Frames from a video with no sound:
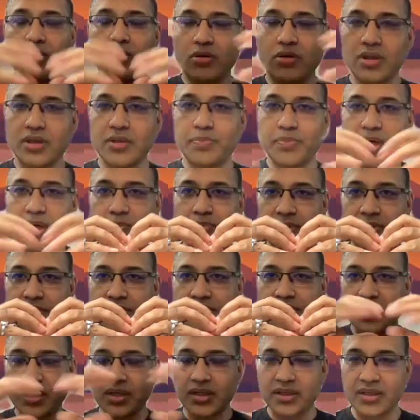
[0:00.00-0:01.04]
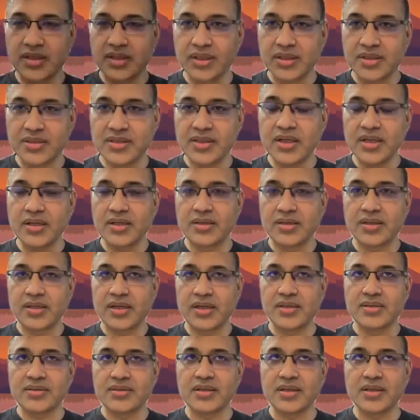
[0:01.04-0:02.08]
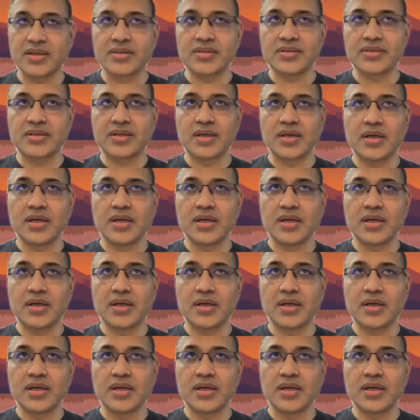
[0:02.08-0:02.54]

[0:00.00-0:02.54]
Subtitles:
the papers in a single thesis,